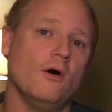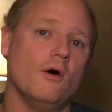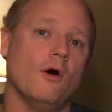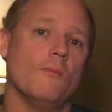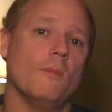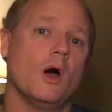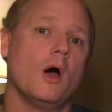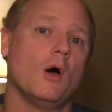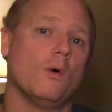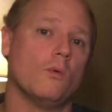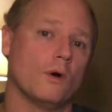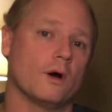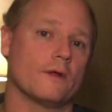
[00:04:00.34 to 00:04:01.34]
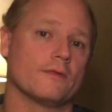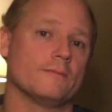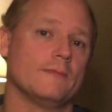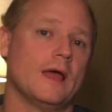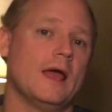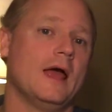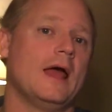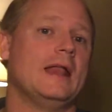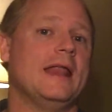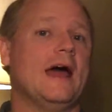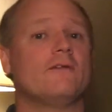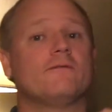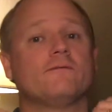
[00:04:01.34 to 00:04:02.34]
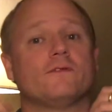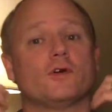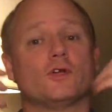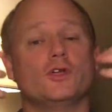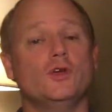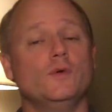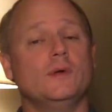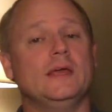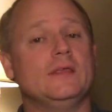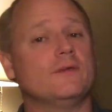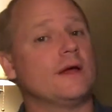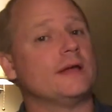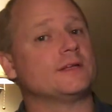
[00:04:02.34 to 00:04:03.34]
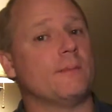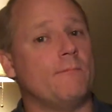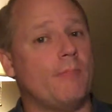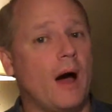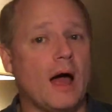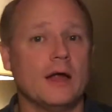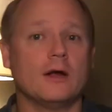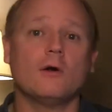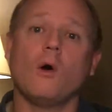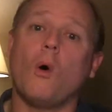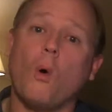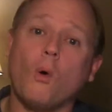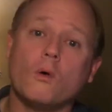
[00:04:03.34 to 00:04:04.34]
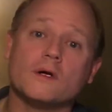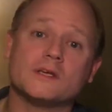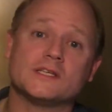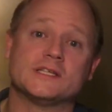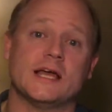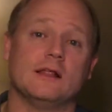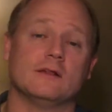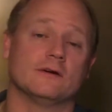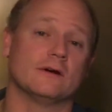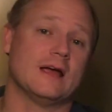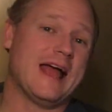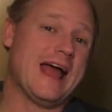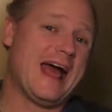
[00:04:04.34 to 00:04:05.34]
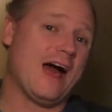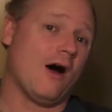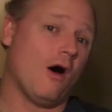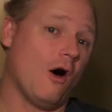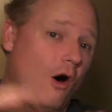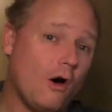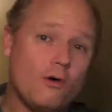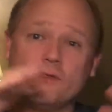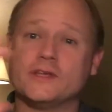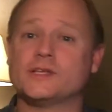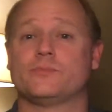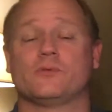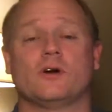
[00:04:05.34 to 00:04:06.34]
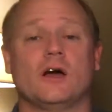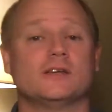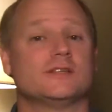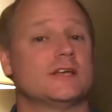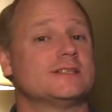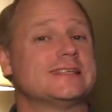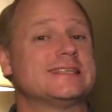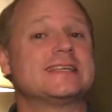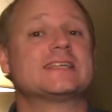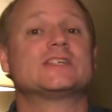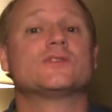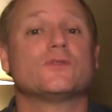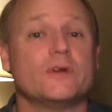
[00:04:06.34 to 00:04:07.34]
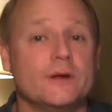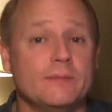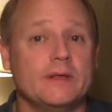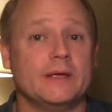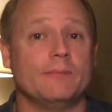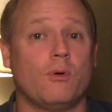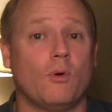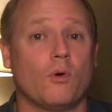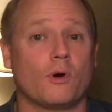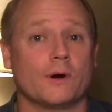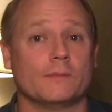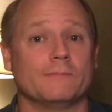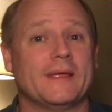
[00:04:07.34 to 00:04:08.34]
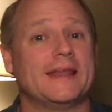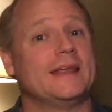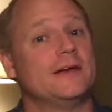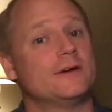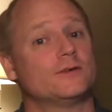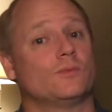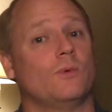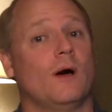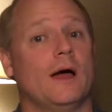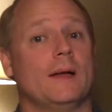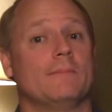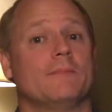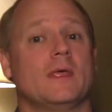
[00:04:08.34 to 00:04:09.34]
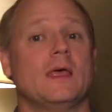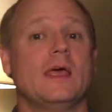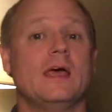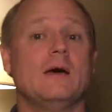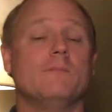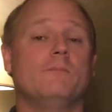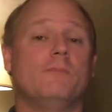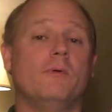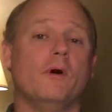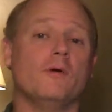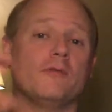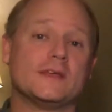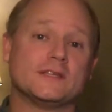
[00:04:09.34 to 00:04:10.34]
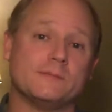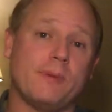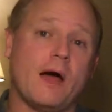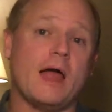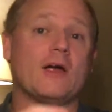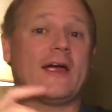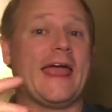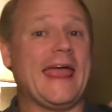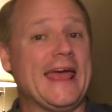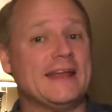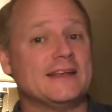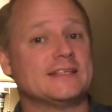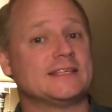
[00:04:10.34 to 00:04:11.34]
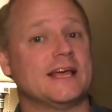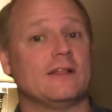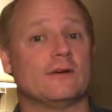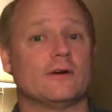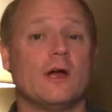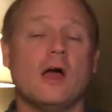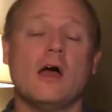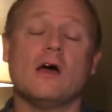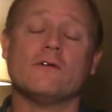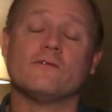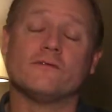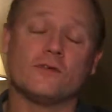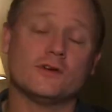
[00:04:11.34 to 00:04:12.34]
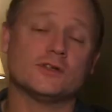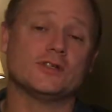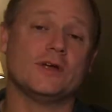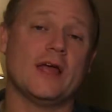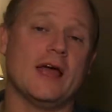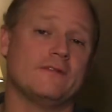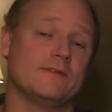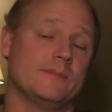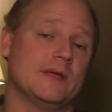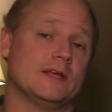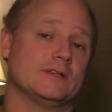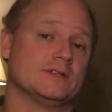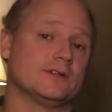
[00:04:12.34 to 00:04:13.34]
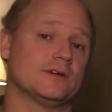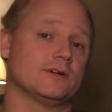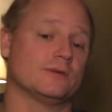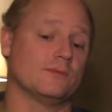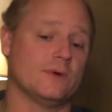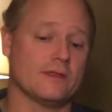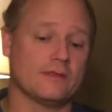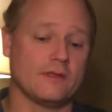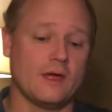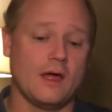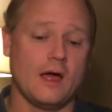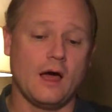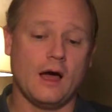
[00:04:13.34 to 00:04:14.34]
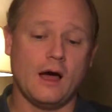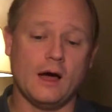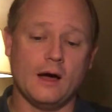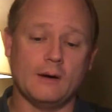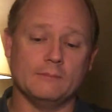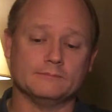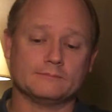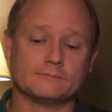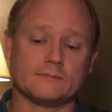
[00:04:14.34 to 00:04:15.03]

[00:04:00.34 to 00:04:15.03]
home worth. Now, for you, either as a buyer or a seller, all this process is extremely important, and here's why. Both as a buyer and a seller, first you have to be concerned with, well,